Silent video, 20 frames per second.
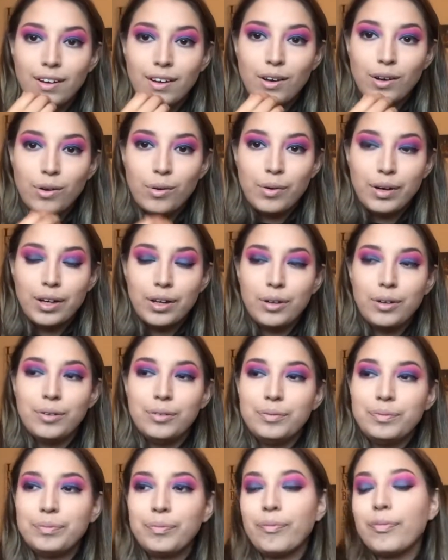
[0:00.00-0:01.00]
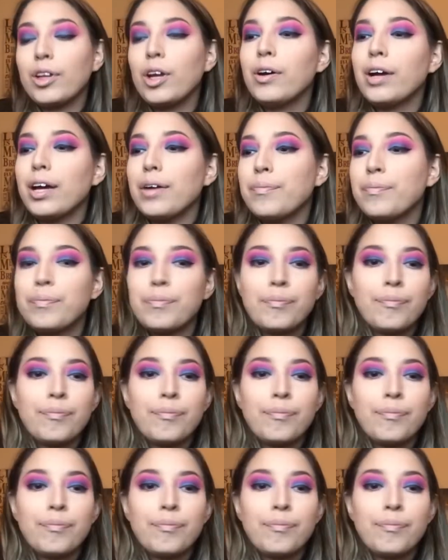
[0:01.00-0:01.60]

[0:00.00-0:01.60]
Oh well. Okay.